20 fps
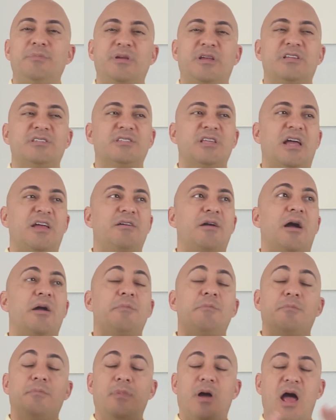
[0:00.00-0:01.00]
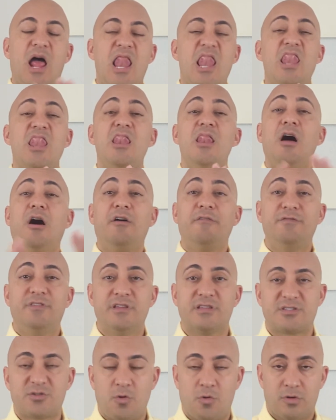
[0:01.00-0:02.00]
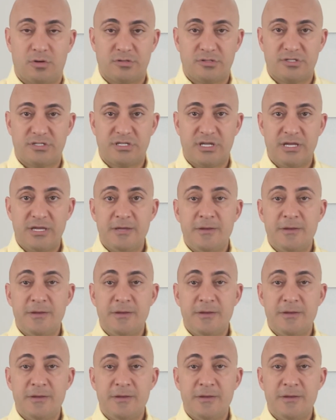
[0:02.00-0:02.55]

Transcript: because I love this course,